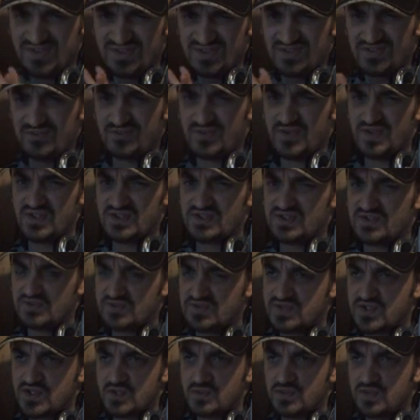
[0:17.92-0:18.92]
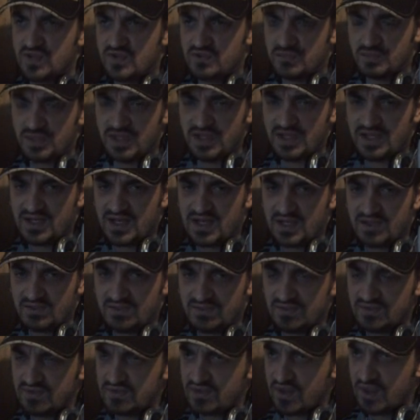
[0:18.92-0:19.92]
This is the first of two that have been
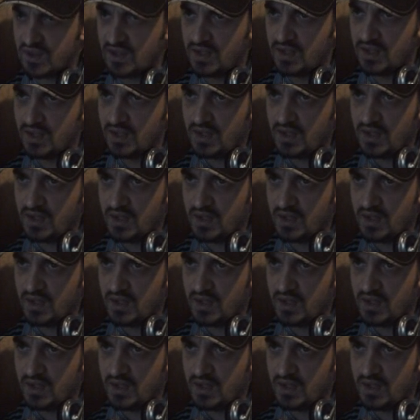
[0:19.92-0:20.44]
announced.